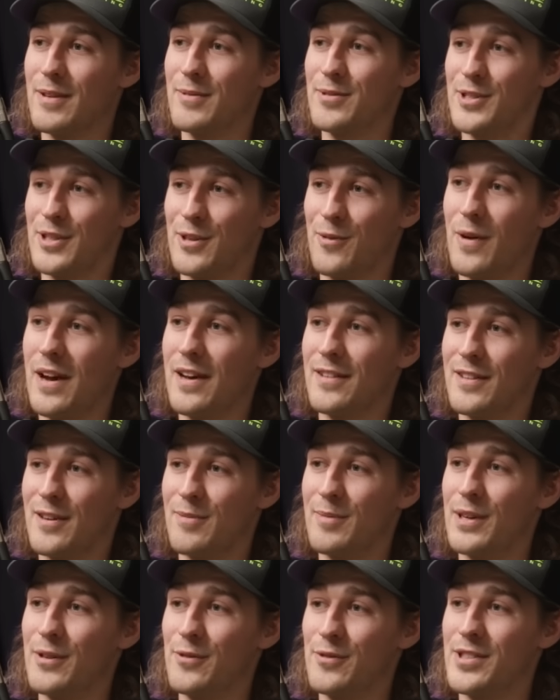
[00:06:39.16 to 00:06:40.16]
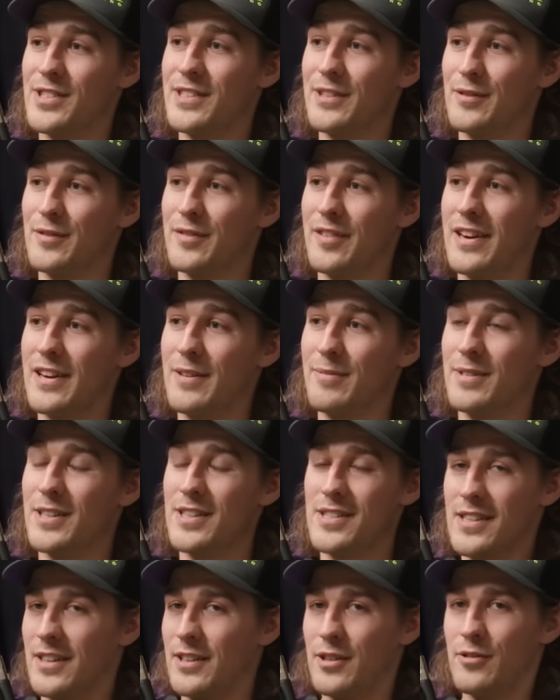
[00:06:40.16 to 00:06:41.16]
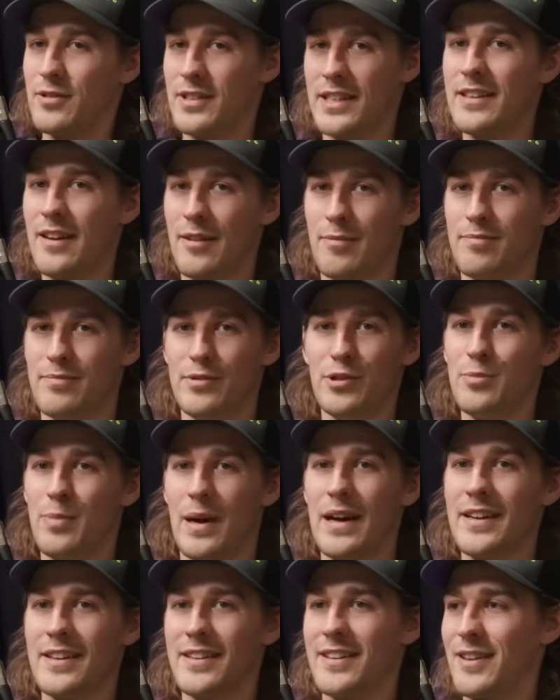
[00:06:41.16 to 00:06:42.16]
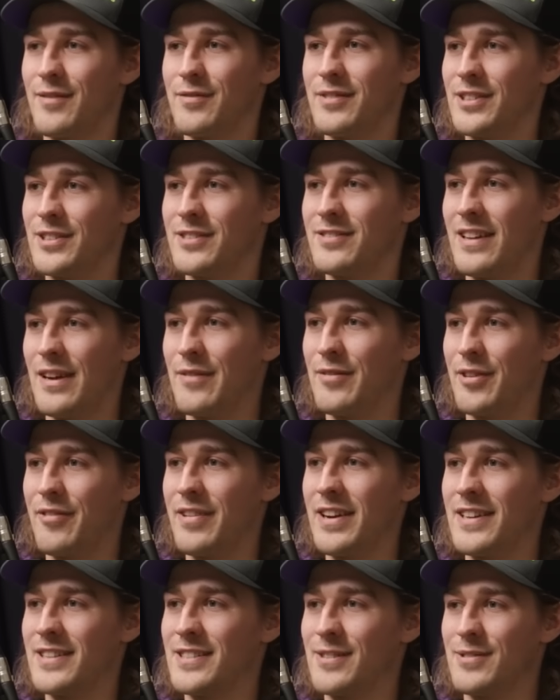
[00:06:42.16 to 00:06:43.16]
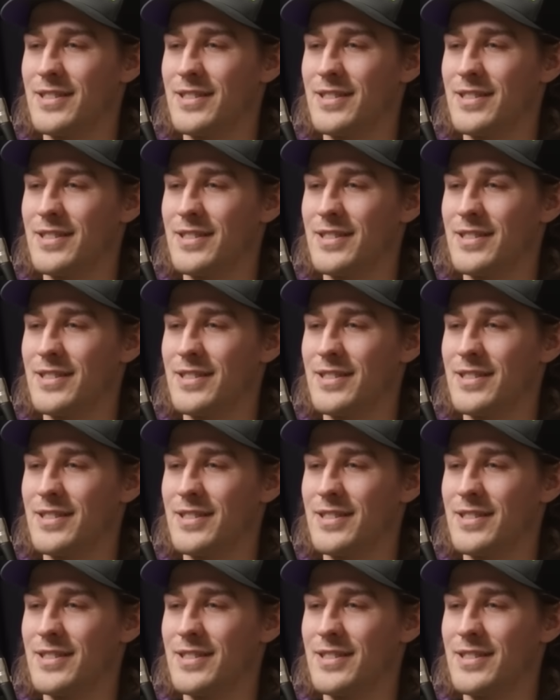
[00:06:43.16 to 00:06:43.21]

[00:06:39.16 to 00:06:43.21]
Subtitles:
I was going to weld up my own steel frame because you don't need a new bike every race.